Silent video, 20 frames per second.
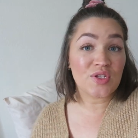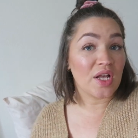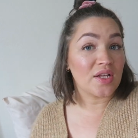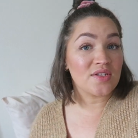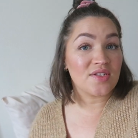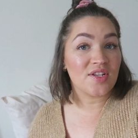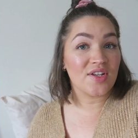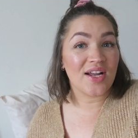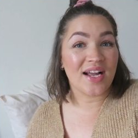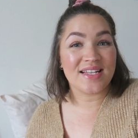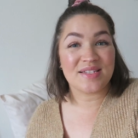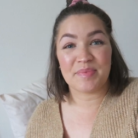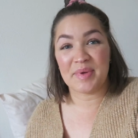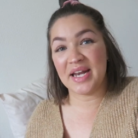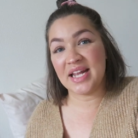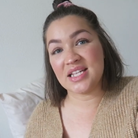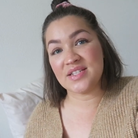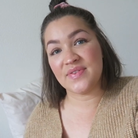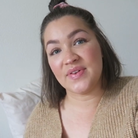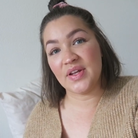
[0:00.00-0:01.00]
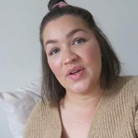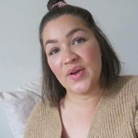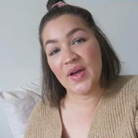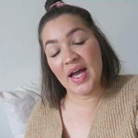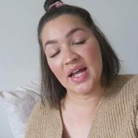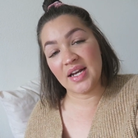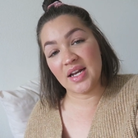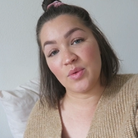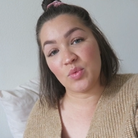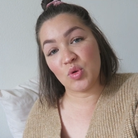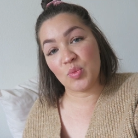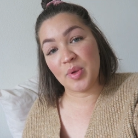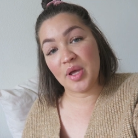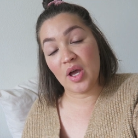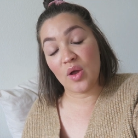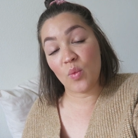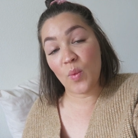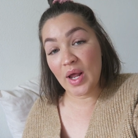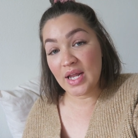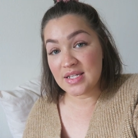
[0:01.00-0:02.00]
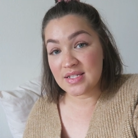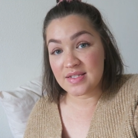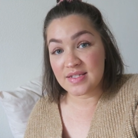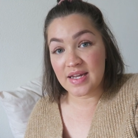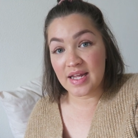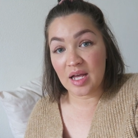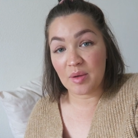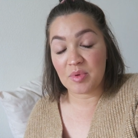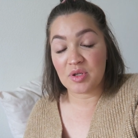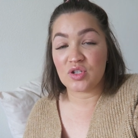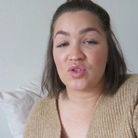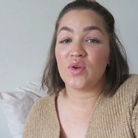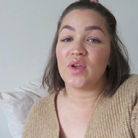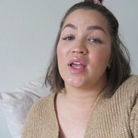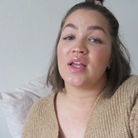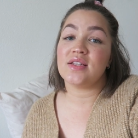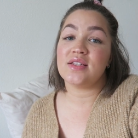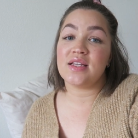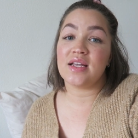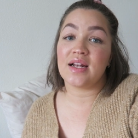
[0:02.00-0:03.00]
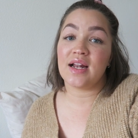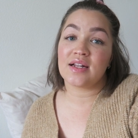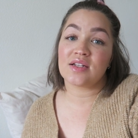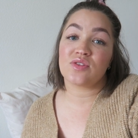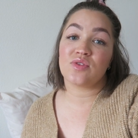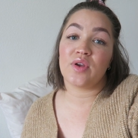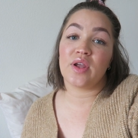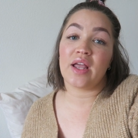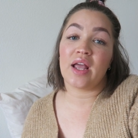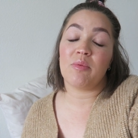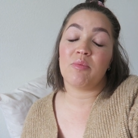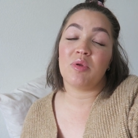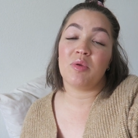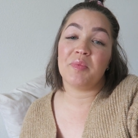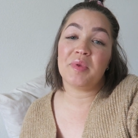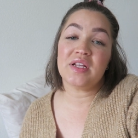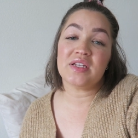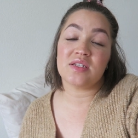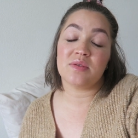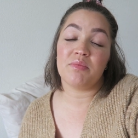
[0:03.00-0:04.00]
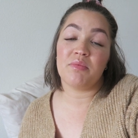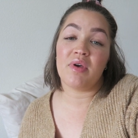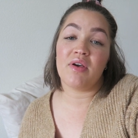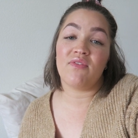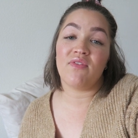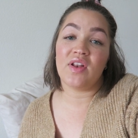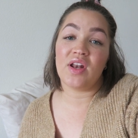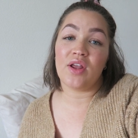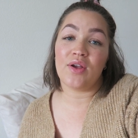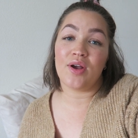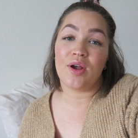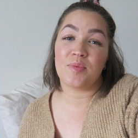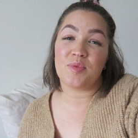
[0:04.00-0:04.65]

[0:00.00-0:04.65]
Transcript: So I'll see you guys in my next next video and it will be on Wednesday. I'll be doing a decluttering and minimalism video.